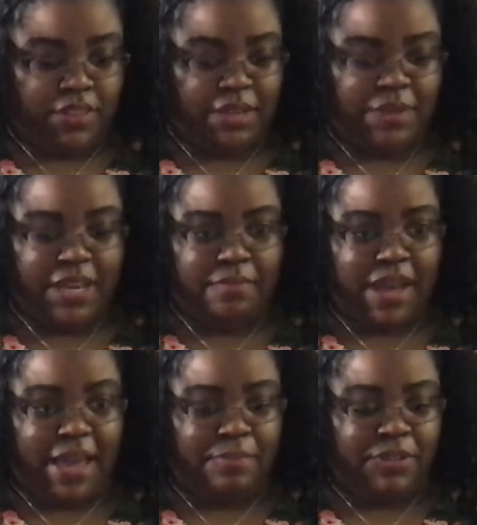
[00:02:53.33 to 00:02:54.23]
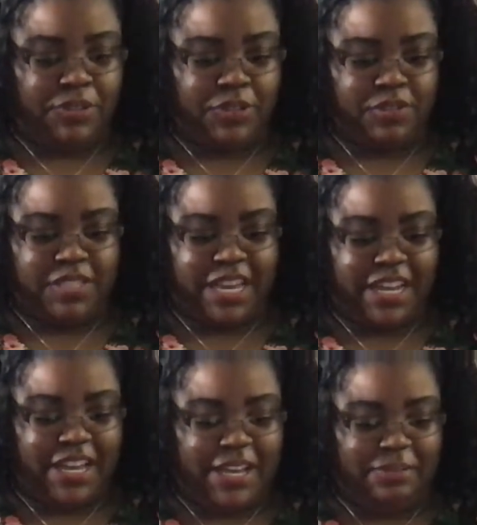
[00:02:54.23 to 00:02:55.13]
Let me get my Bluetooth set
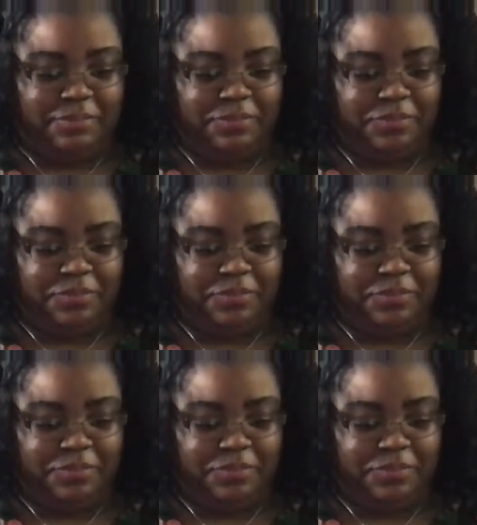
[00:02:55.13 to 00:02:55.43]
up.